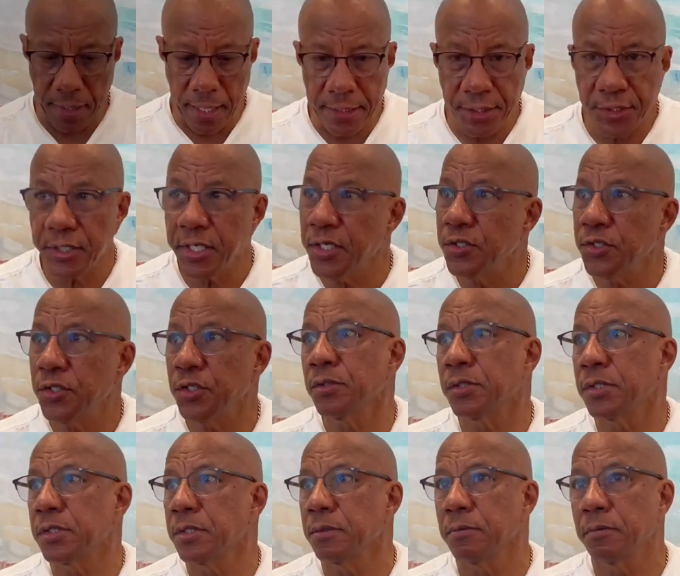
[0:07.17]
education
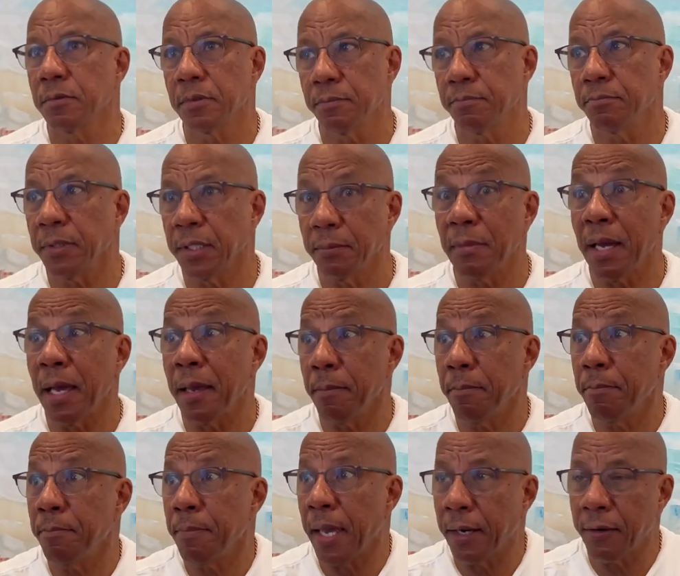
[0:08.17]
has been my
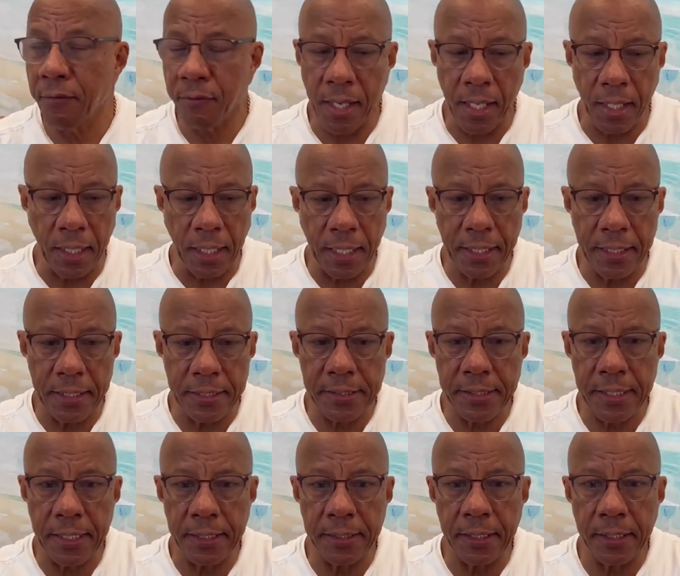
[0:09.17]
background. Like I
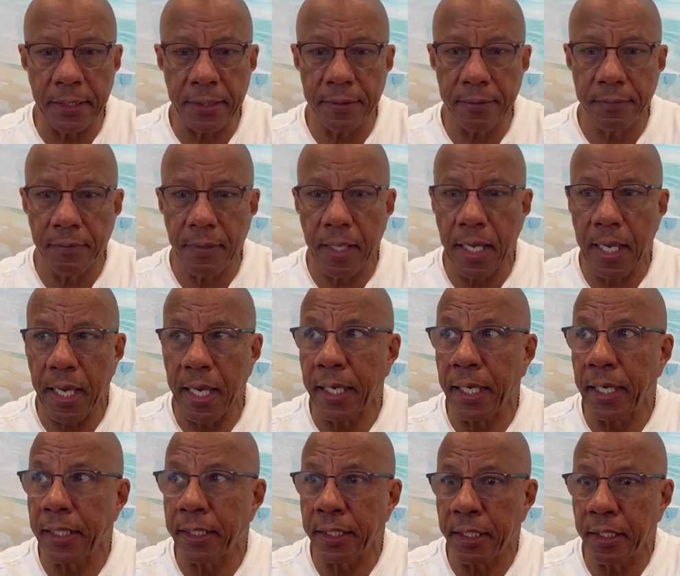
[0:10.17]
said, that I
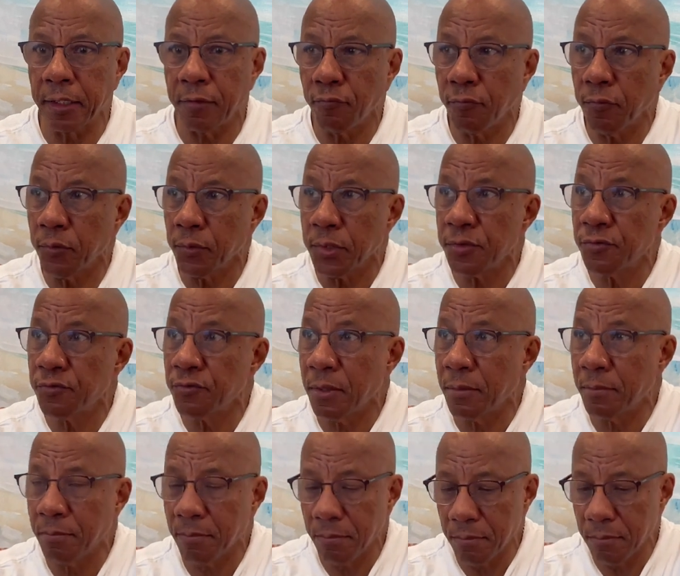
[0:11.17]
had that influence
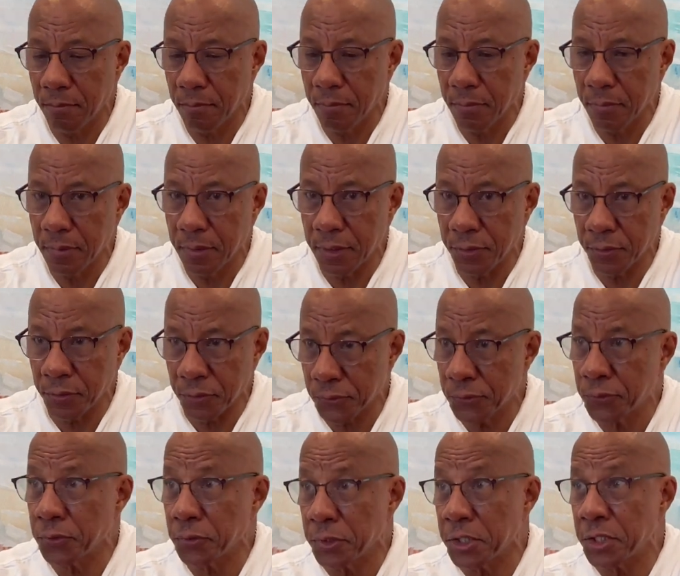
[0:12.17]
from those
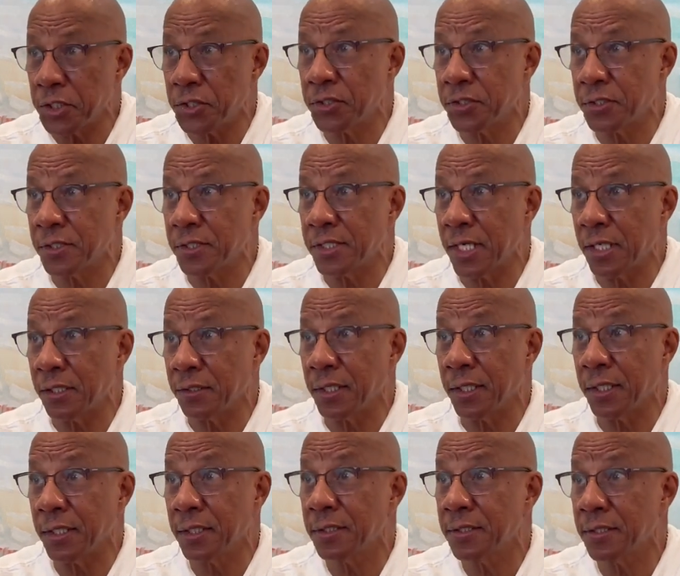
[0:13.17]
two teachers in South
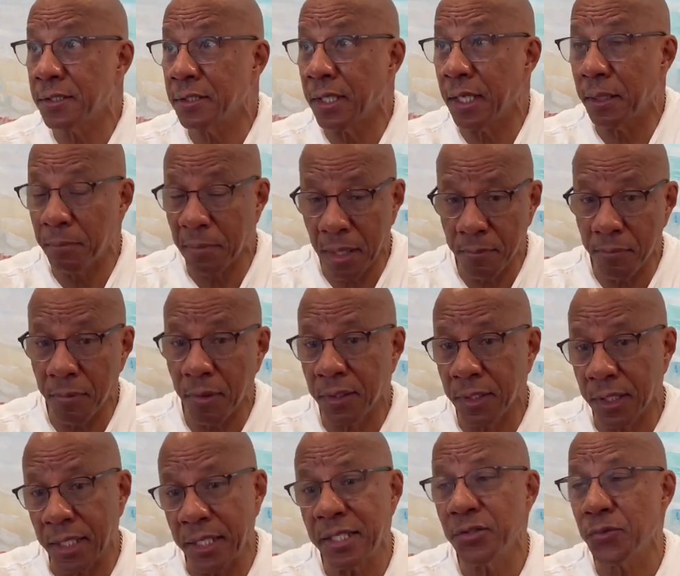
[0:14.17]
Caicos, and then my
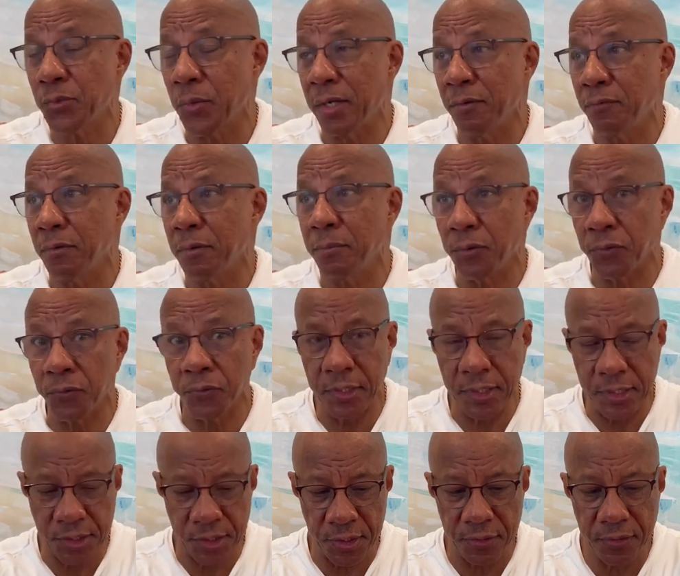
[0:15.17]
brother and his wife were both
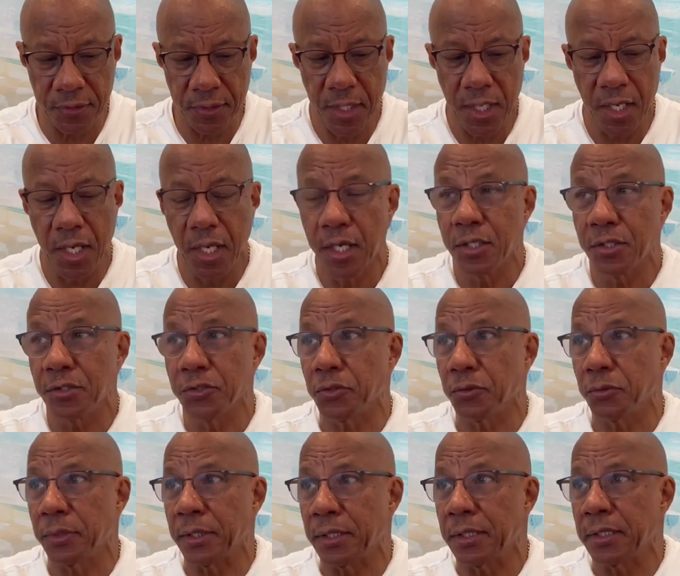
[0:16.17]
teachers.
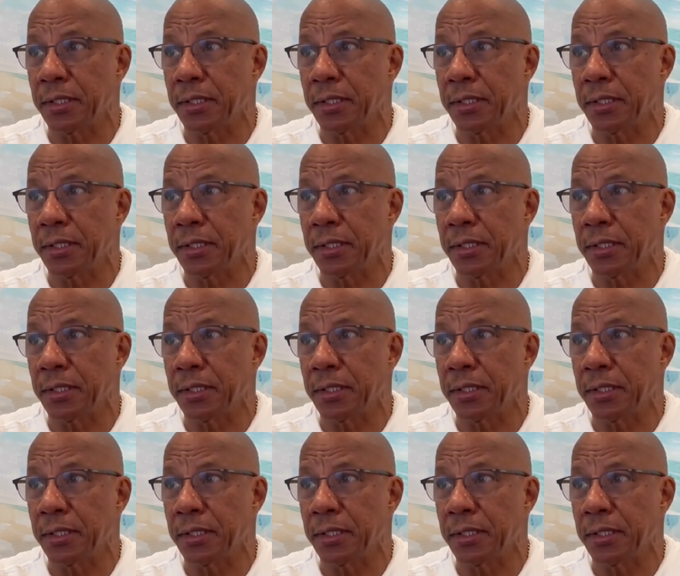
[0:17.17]
So,